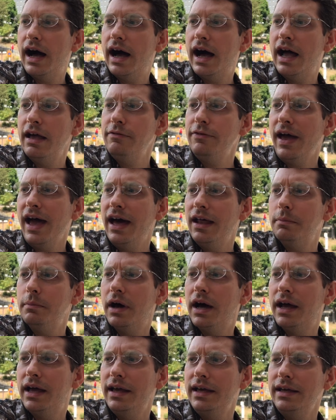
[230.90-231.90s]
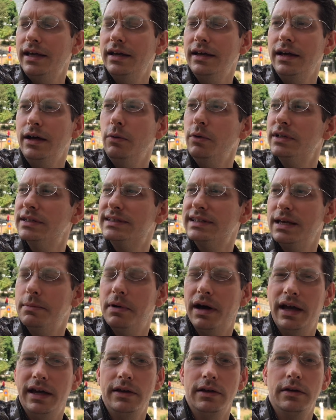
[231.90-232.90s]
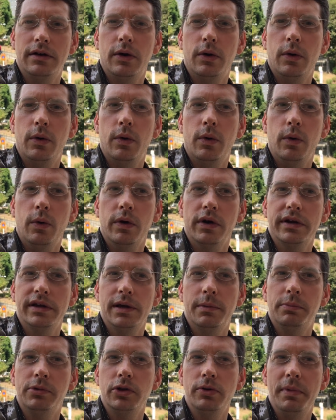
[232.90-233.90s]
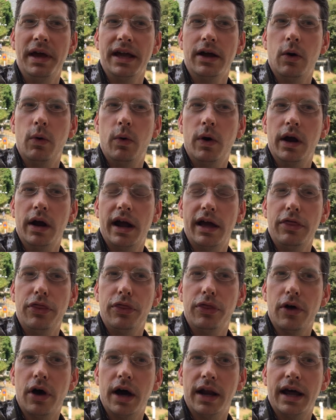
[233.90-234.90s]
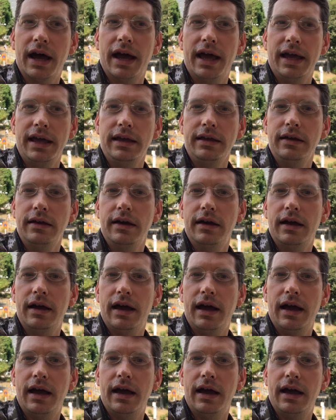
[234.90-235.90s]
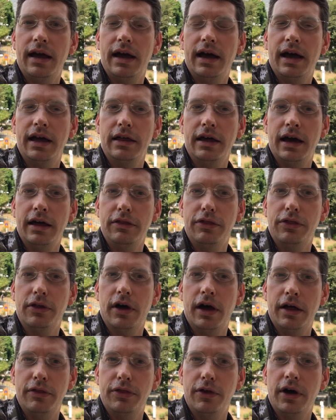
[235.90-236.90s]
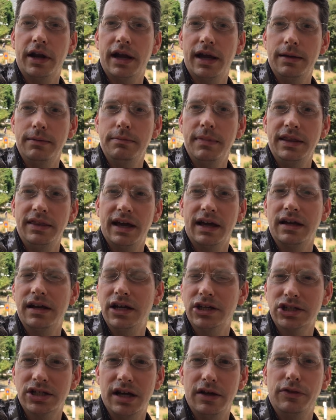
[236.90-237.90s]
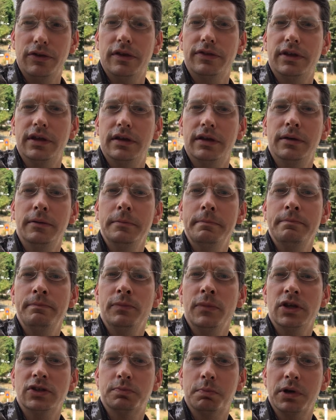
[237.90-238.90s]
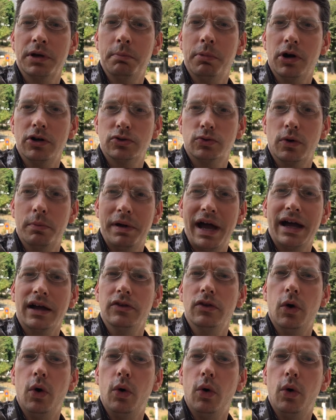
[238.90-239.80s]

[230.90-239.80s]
I've had my, I want to say my Orient Blue Mako where I thought I, I, I, th I thought I made that connection. I thought the spring bars were back in the